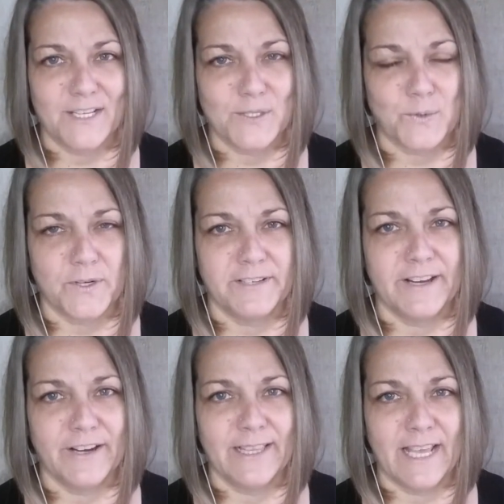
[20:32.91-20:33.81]

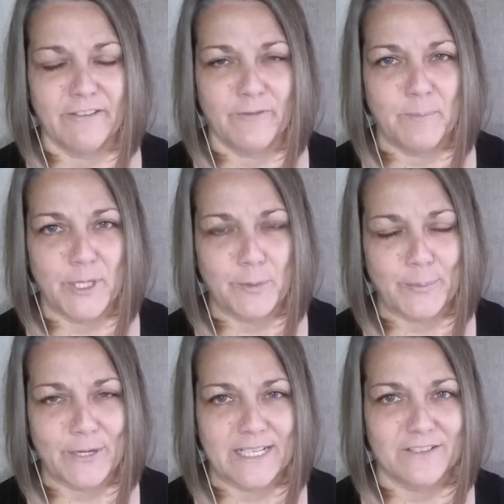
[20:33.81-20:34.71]
Extraordinary Life
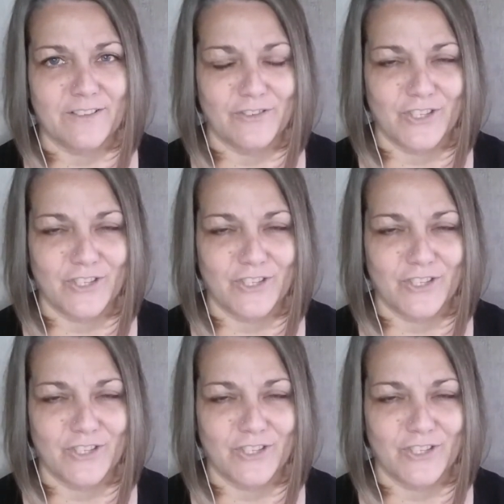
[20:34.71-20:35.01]
Blueprint